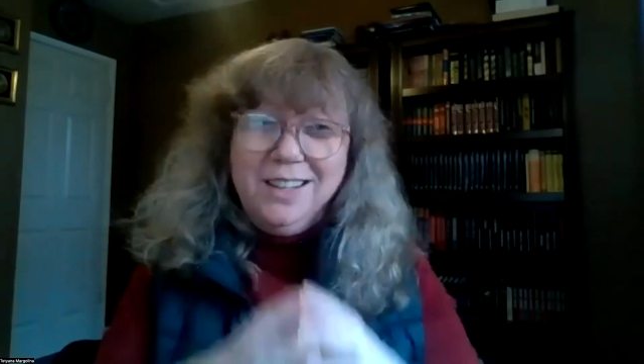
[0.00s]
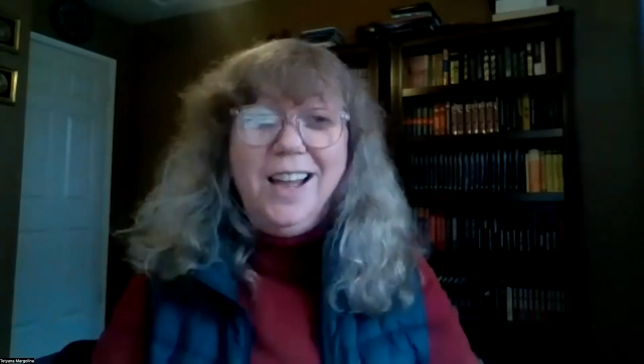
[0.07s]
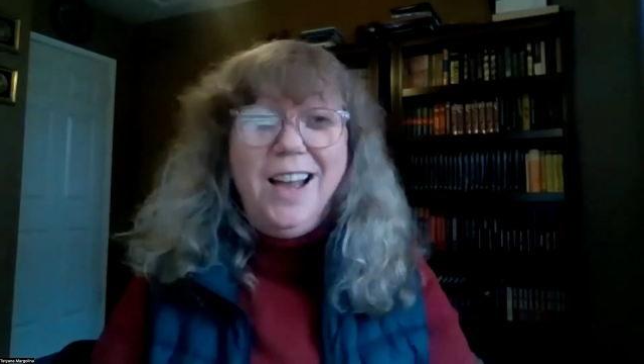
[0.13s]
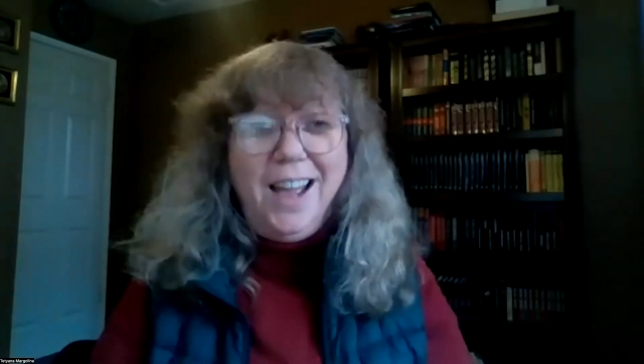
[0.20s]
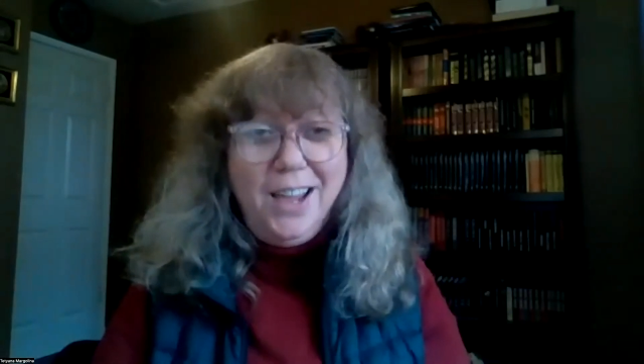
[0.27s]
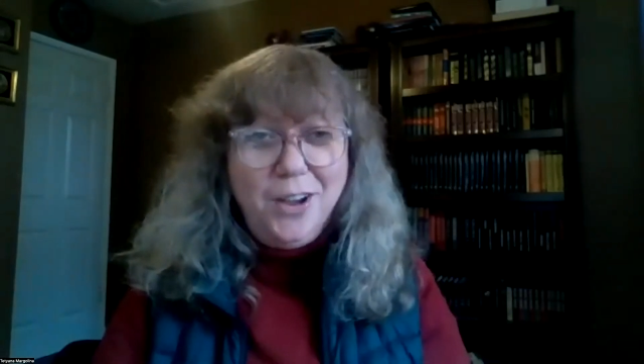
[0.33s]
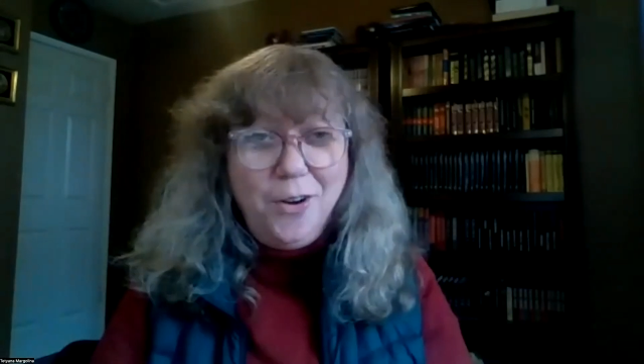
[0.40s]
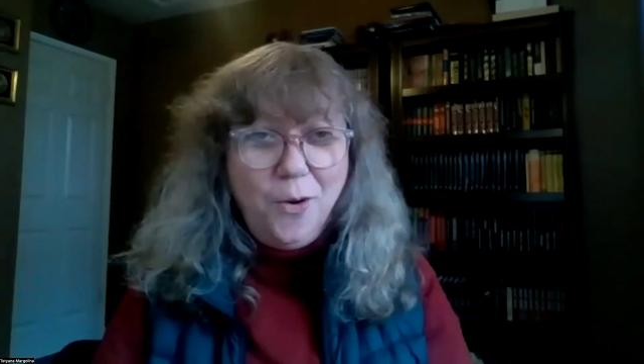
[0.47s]

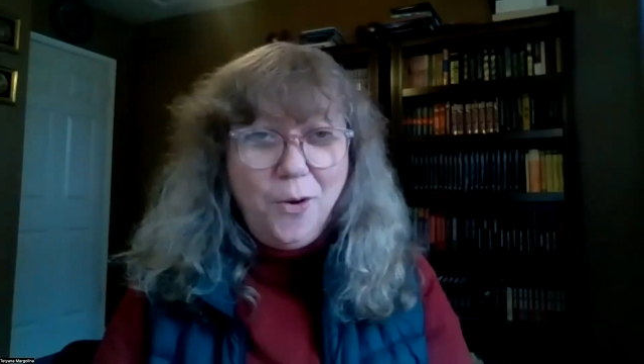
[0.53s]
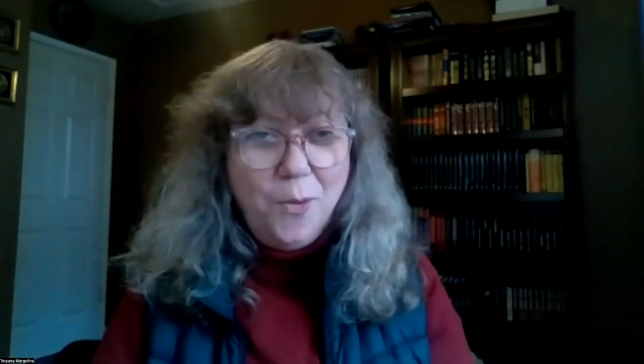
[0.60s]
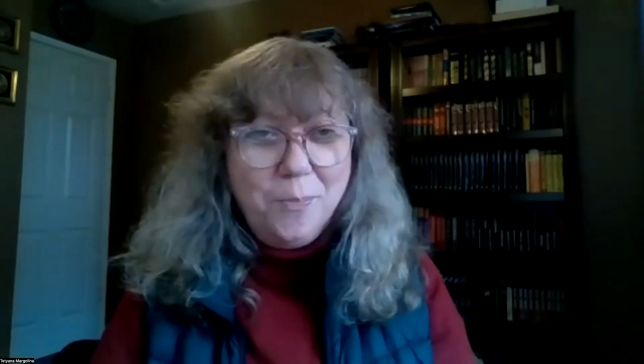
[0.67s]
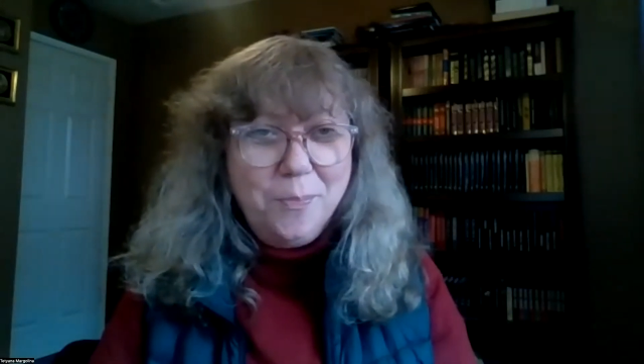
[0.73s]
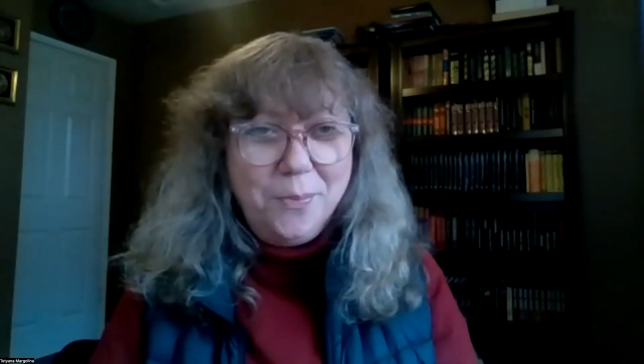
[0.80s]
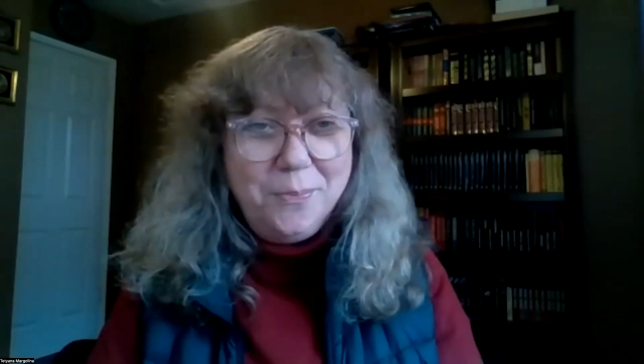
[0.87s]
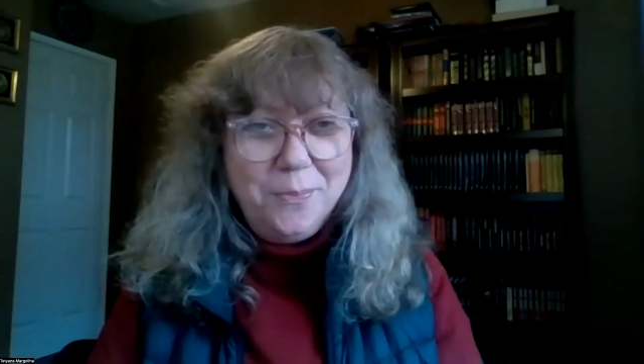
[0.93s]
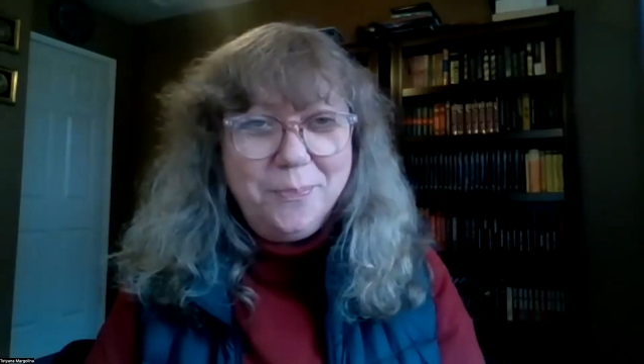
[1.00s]
I hope,
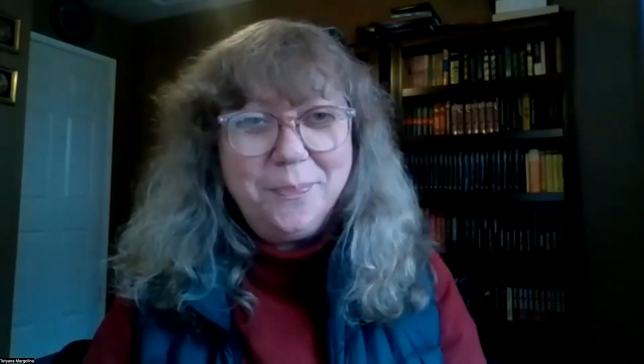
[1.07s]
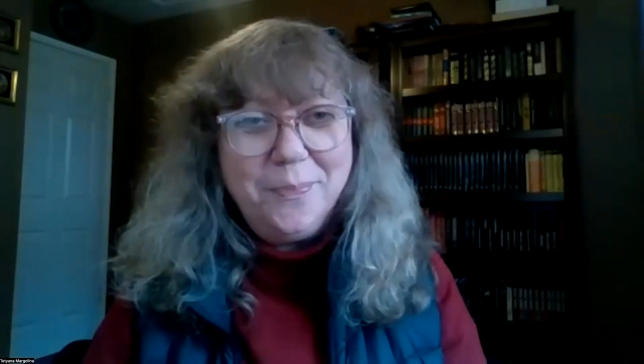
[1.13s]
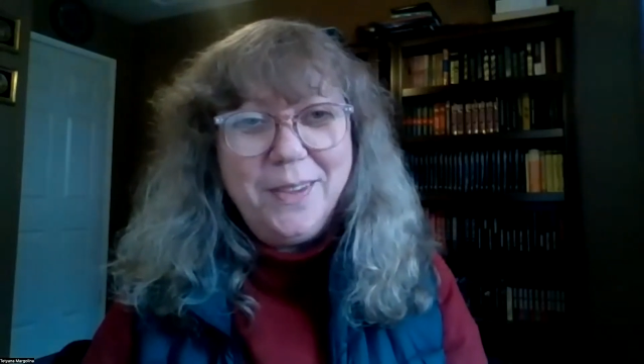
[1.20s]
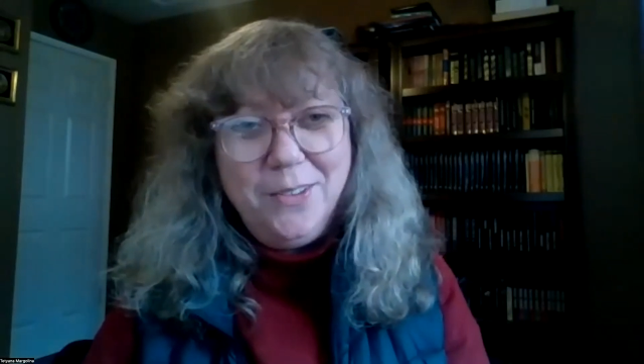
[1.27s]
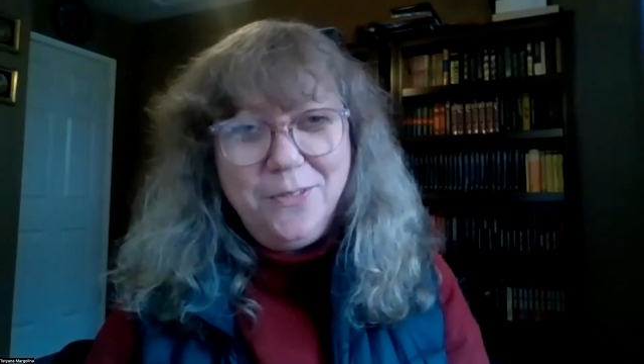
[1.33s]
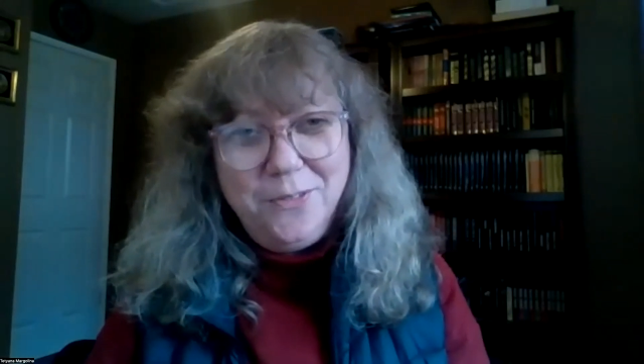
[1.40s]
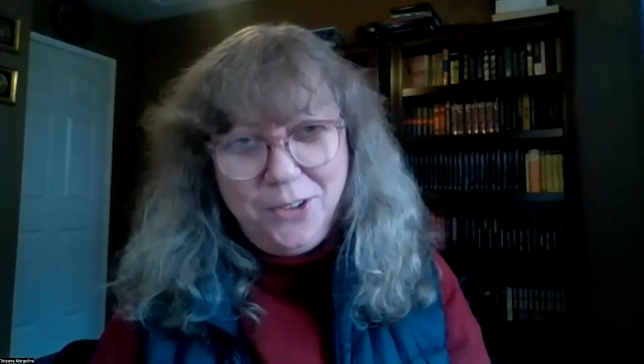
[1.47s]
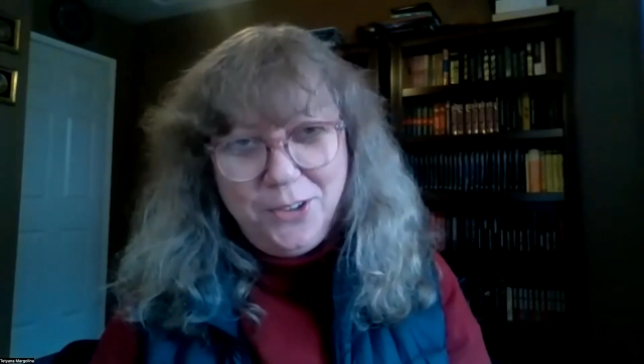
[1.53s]

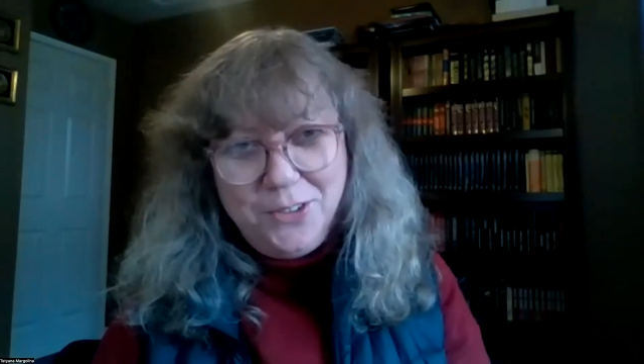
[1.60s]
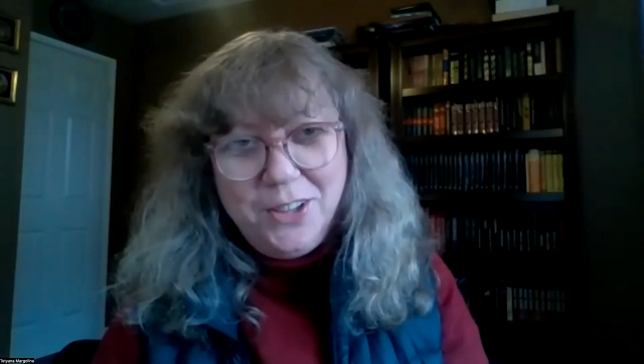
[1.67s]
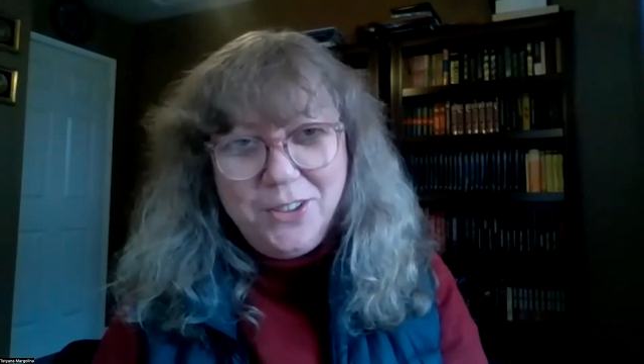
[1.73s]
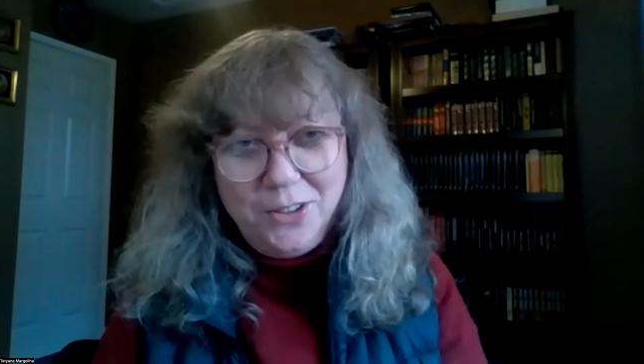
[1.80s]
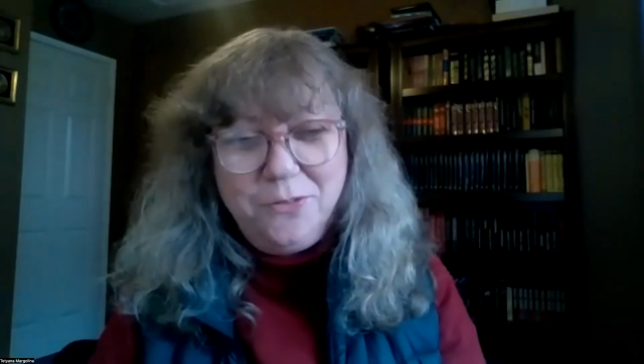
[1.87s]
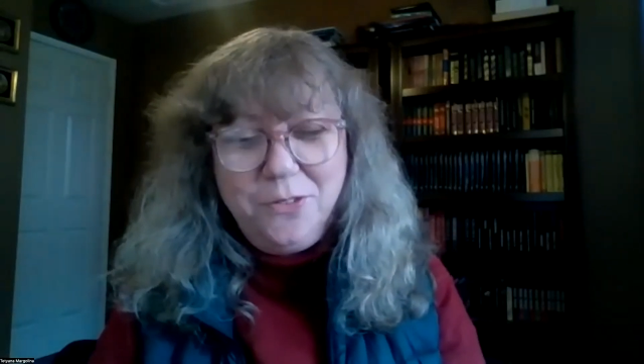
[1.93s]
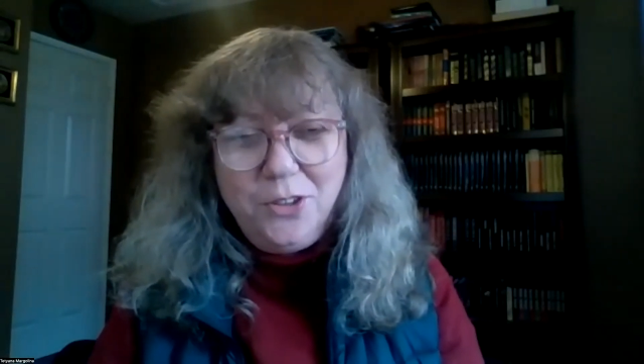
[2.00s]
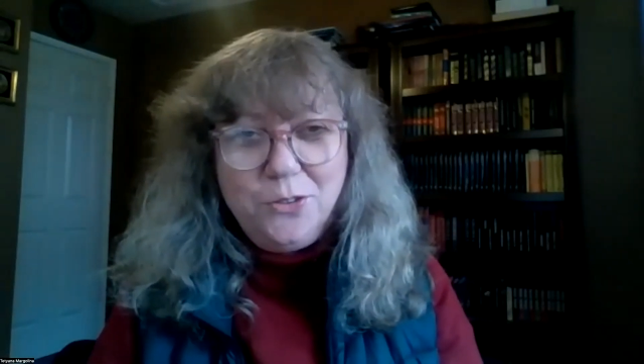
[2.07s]
in
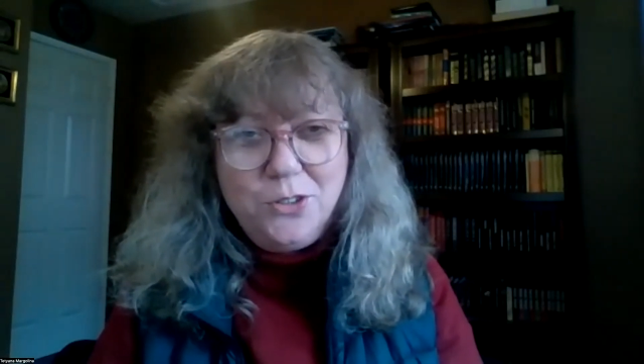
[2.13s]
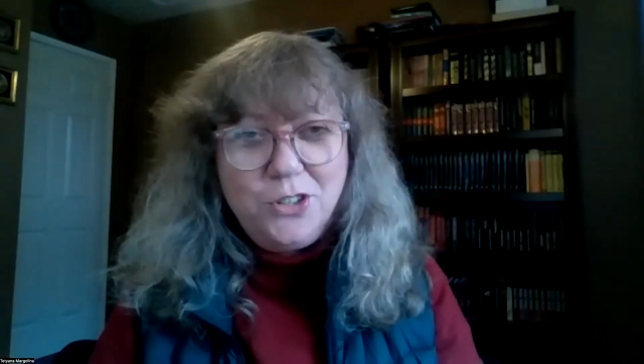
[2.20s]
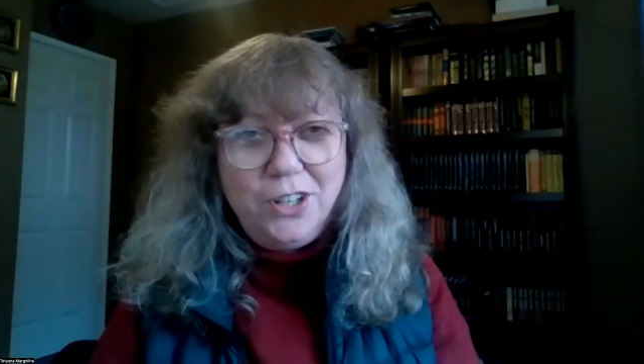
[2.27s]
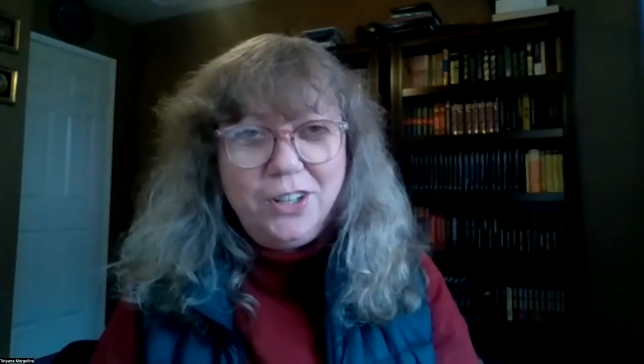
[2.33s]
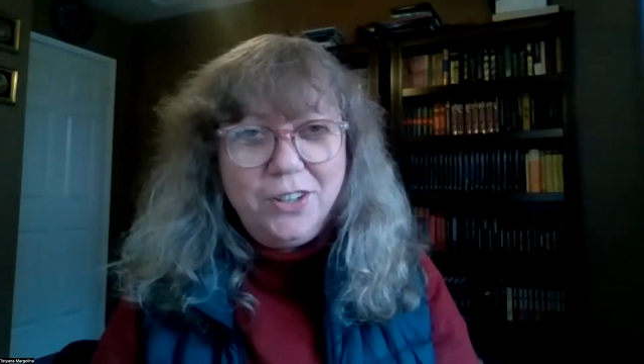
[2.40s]
the future.